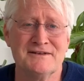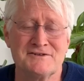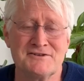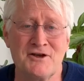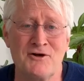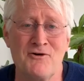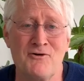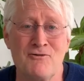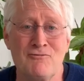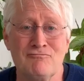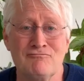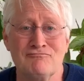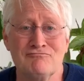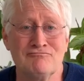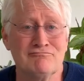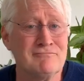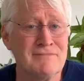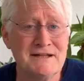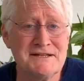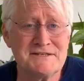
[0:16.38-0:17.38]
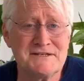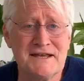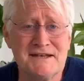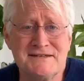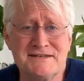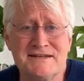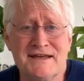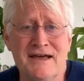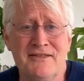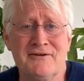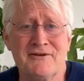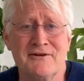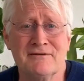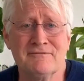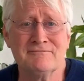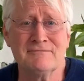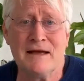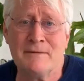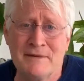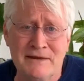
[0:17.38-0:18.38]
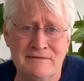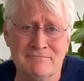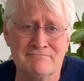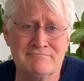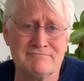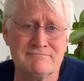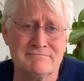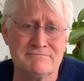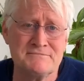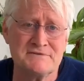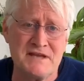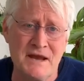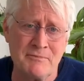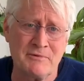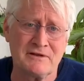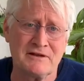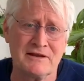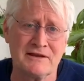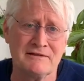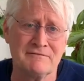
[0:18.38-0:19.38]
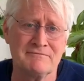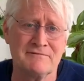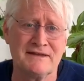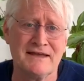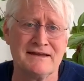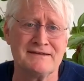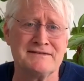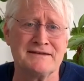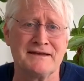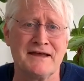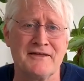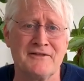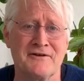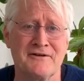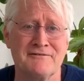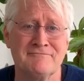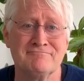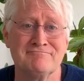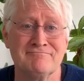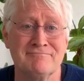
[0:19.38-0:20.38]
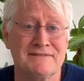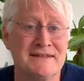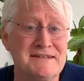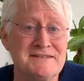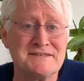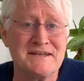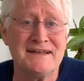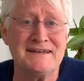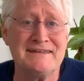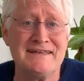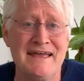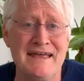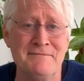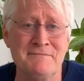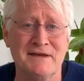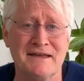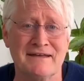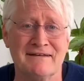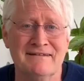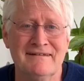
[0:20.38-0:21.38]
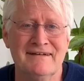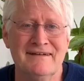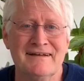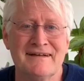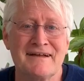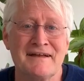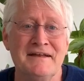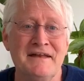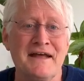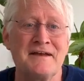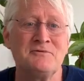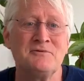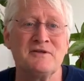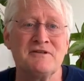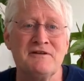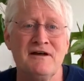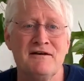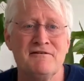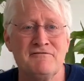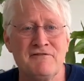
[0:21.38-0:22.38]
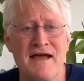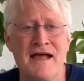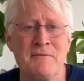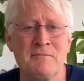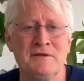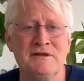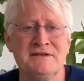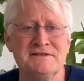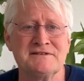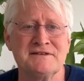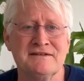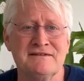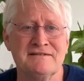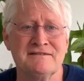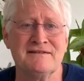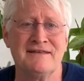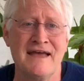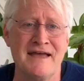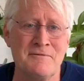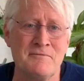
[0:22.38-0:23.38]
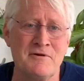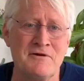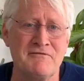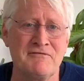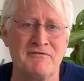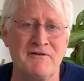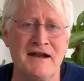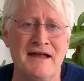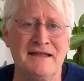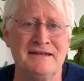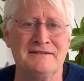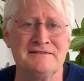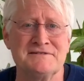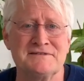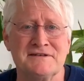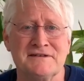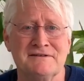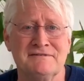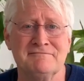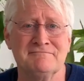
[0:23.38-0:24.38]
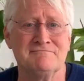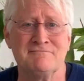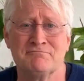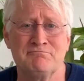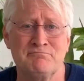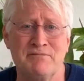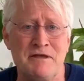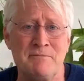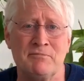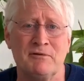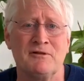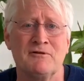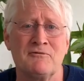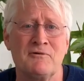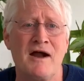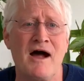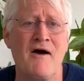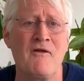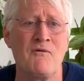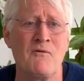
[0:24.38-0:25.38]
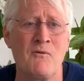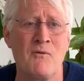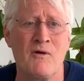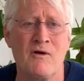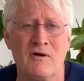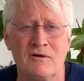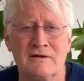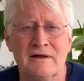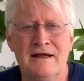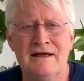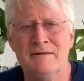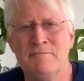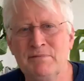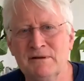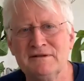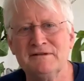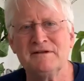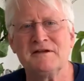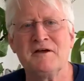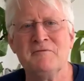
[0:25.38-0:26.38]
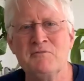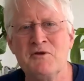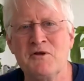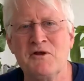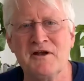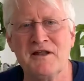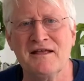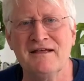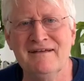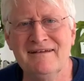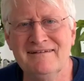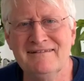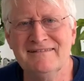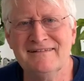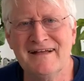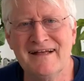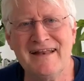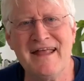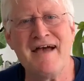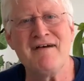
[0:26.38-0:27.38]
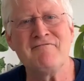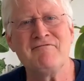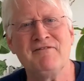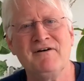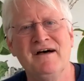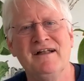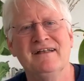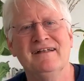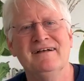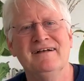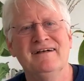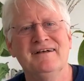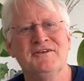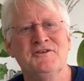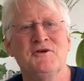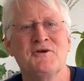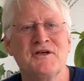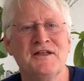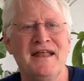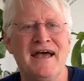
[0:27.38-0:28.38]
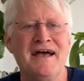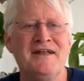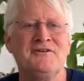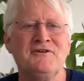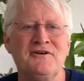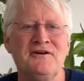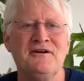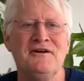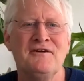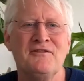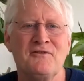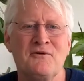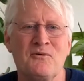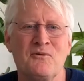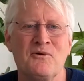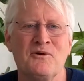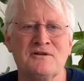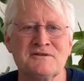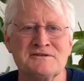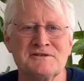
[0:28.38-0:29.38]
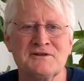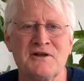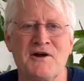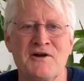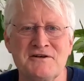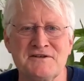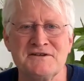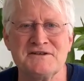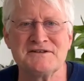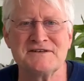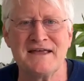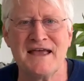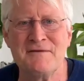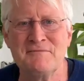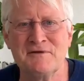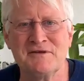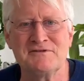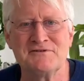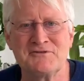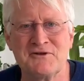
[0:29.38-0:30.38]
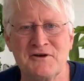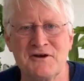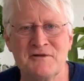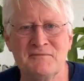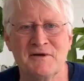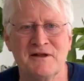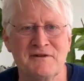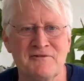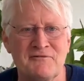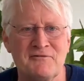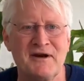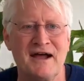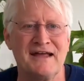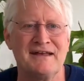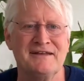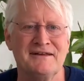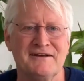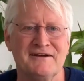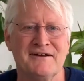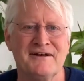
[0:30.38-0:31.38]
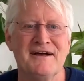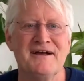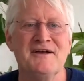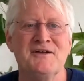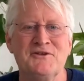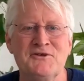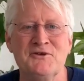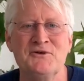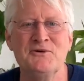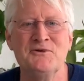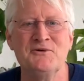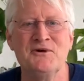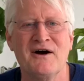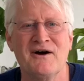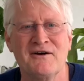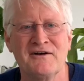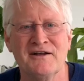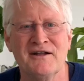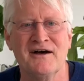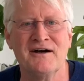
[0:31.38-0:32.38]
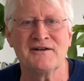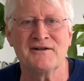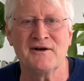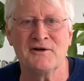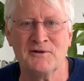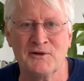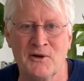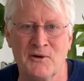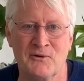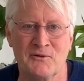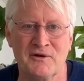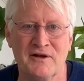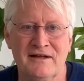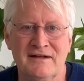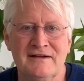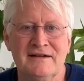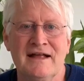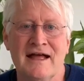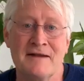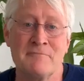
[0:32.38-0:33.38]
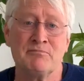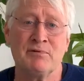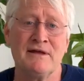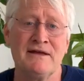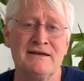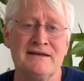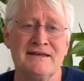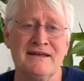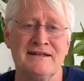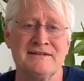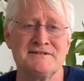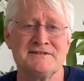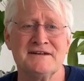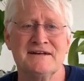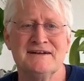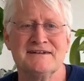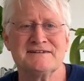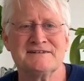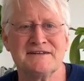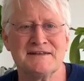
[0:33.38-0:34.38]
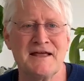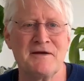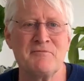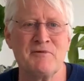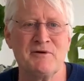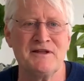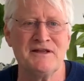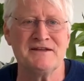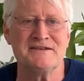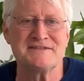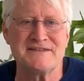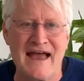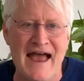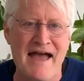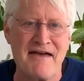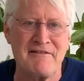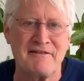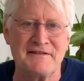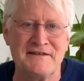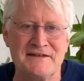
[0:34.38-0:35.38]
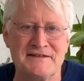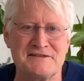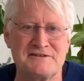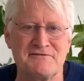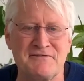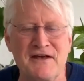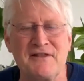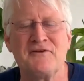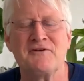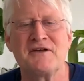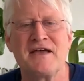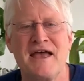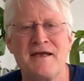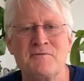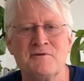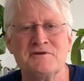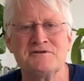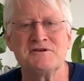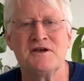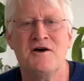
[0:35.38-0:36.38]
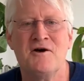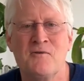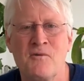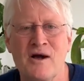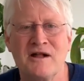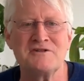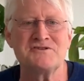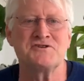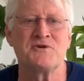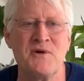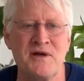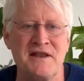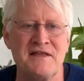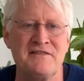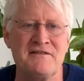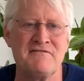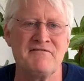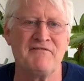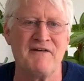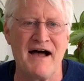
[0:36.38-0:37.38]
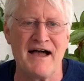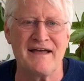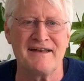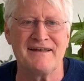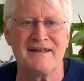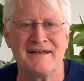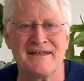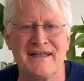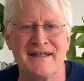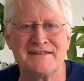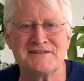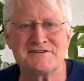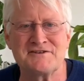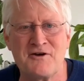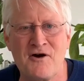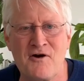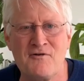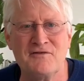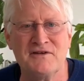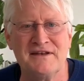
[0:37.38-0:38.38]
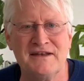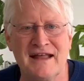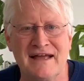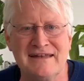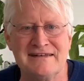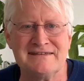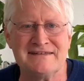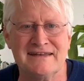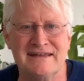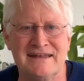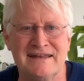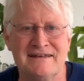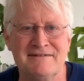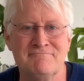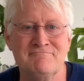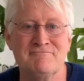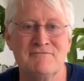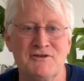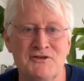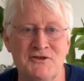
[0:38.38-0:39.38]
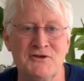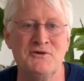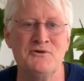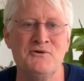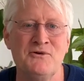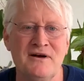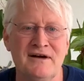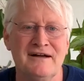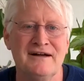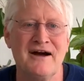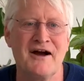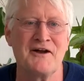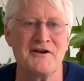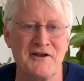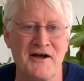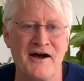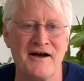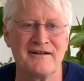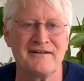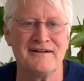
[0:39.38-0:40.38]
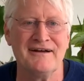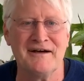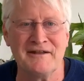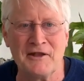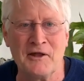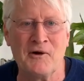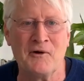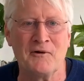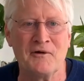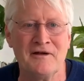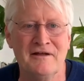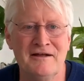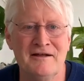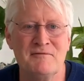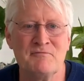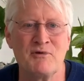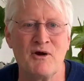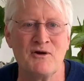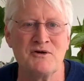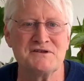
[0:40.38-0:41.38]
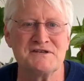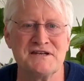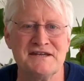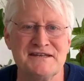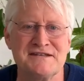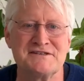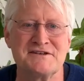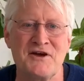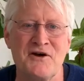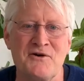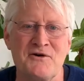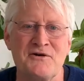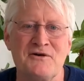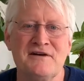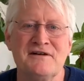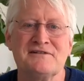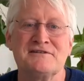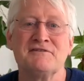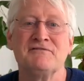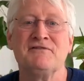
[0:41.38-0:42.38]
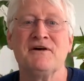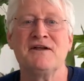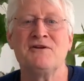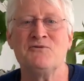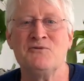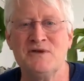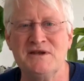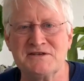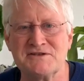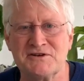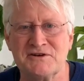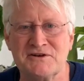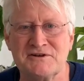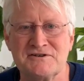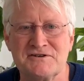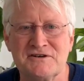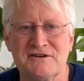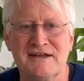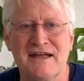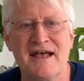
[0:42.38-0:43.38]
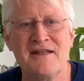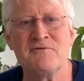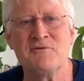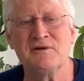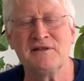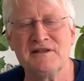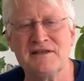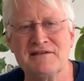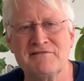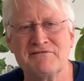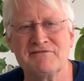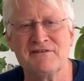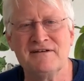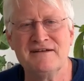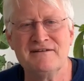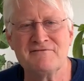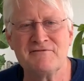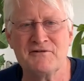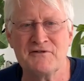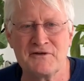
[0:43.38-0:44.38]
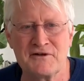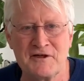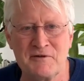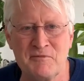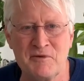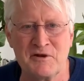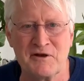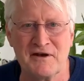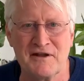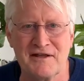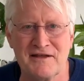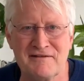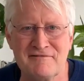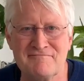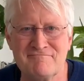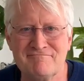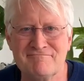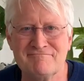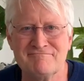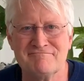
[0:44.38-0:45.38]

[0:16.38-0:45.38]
So let's get together. I mean, separately get together. Let's get gaming. Connect with families and gamer friends and people around the world. Build a community and have fun. You can enter the world's largest gaming tournament right here. You are not alone. And play against celebrities, athletes, fellow gamers while joining the fight against COVID-19. You are not alone. Proceeds go to fund research and relief for the community.